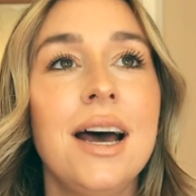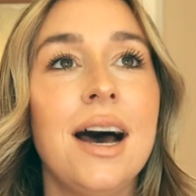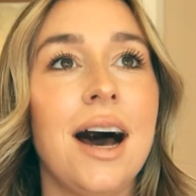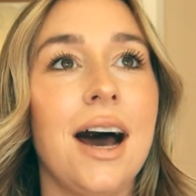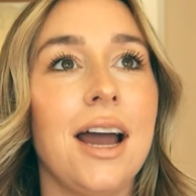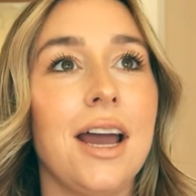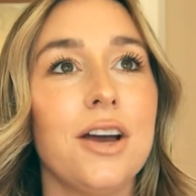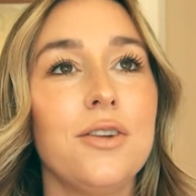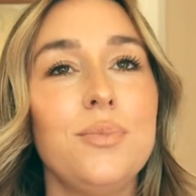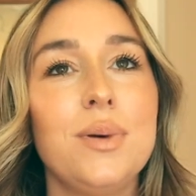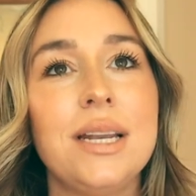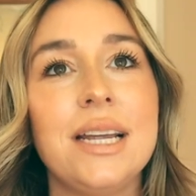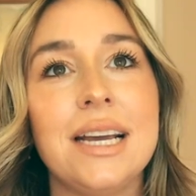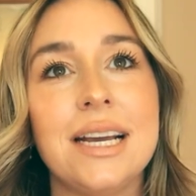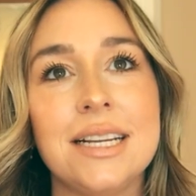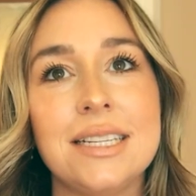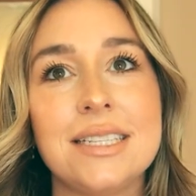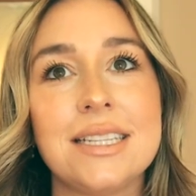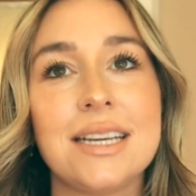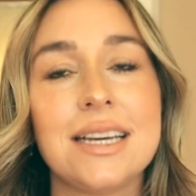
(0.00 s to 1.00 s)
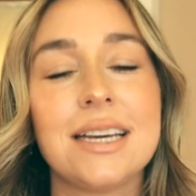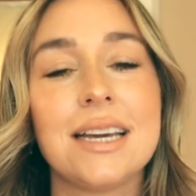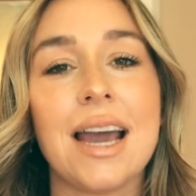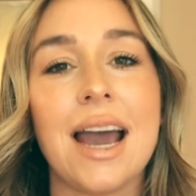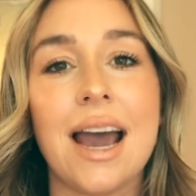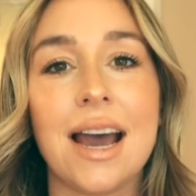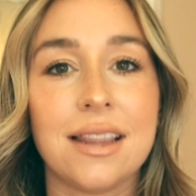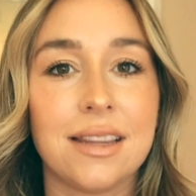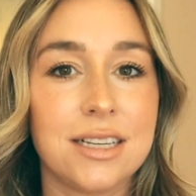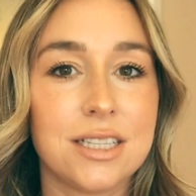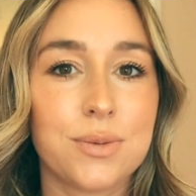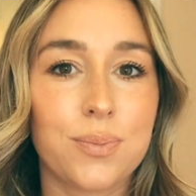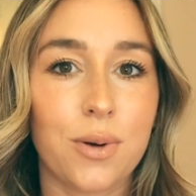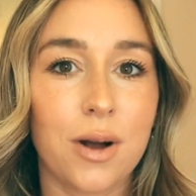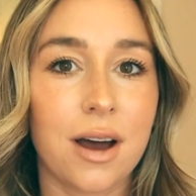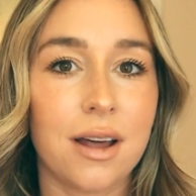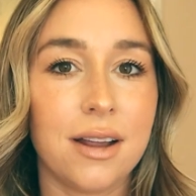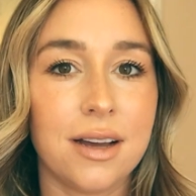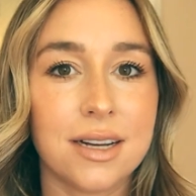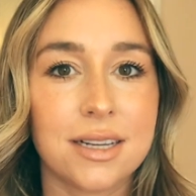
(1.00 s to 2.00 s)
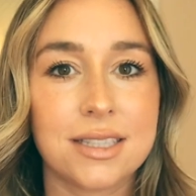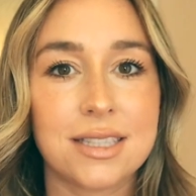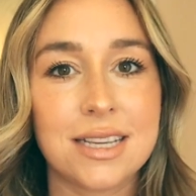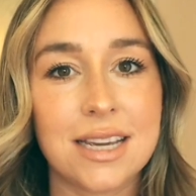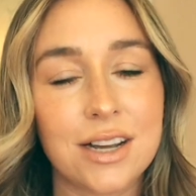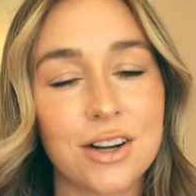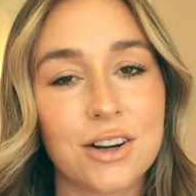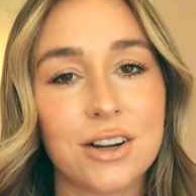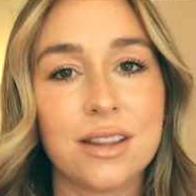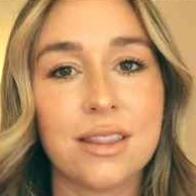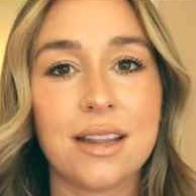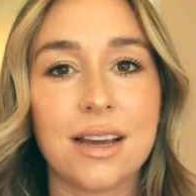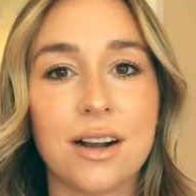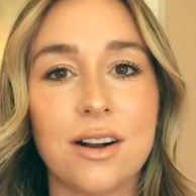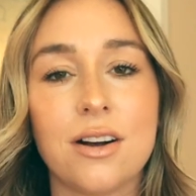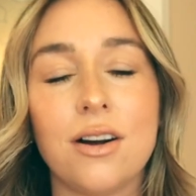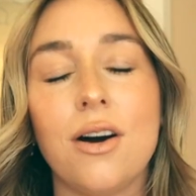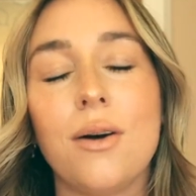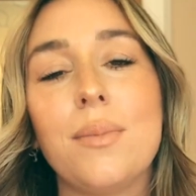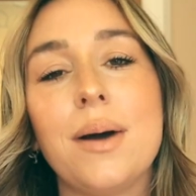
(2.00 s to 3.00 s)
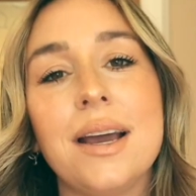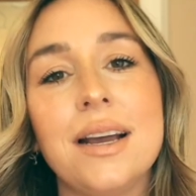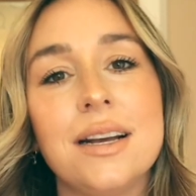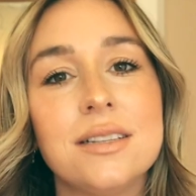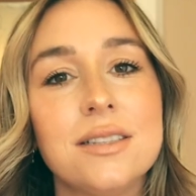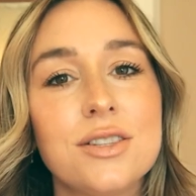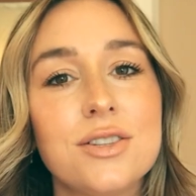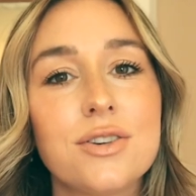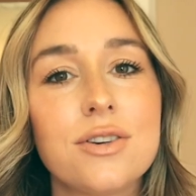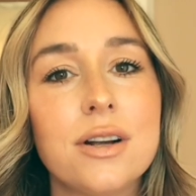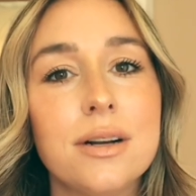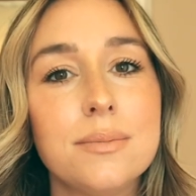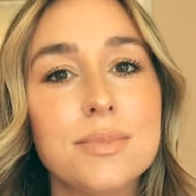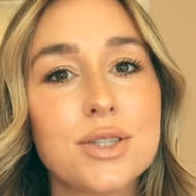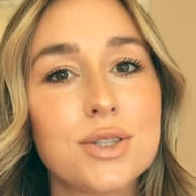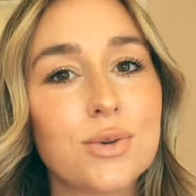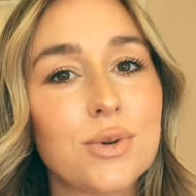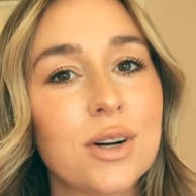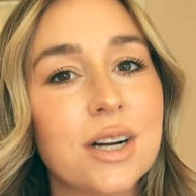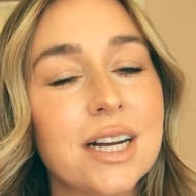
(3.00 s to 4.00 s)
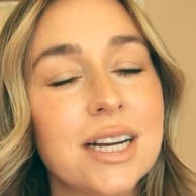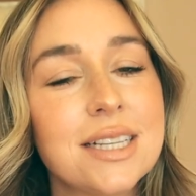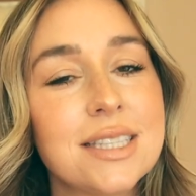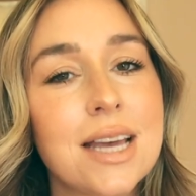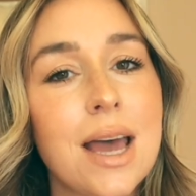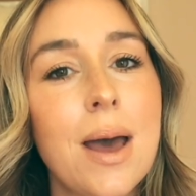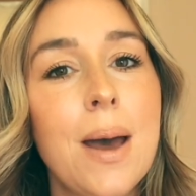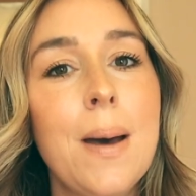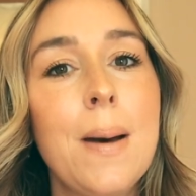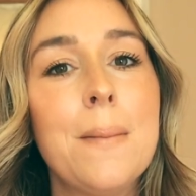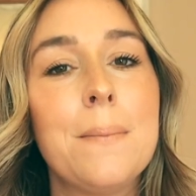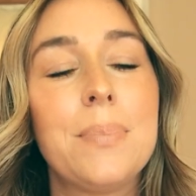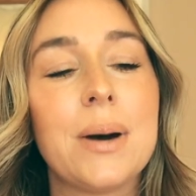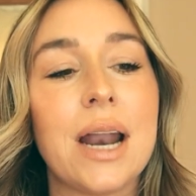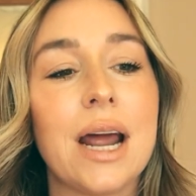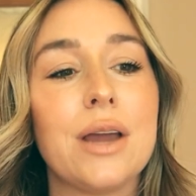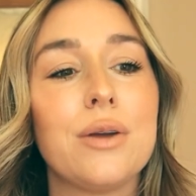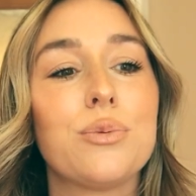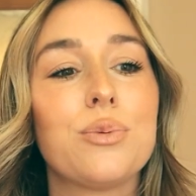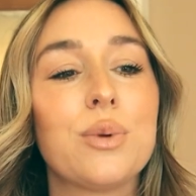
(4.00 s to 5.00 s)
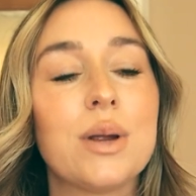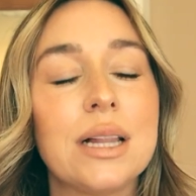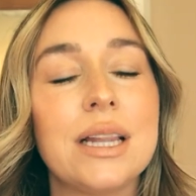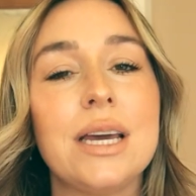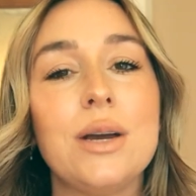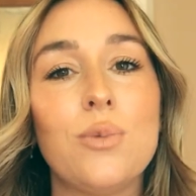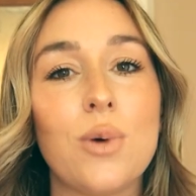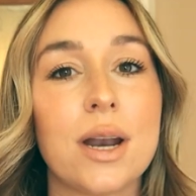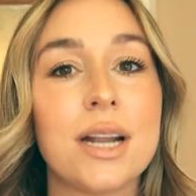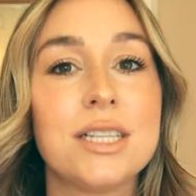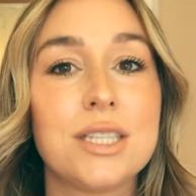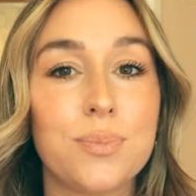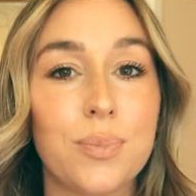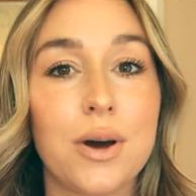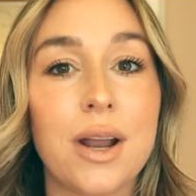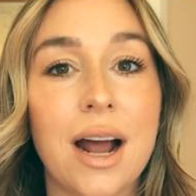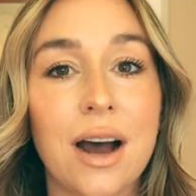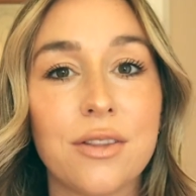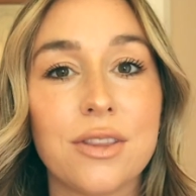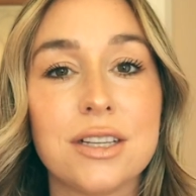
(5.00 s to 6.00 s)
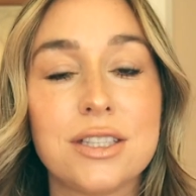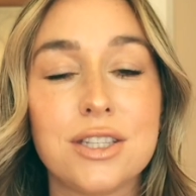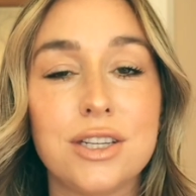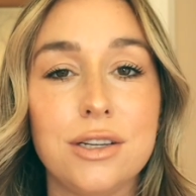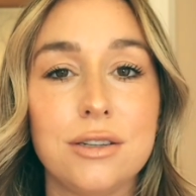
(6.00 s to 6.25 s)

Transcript: I have been hinting at these products here and there on my Instagram stories, but I really wanted to put out this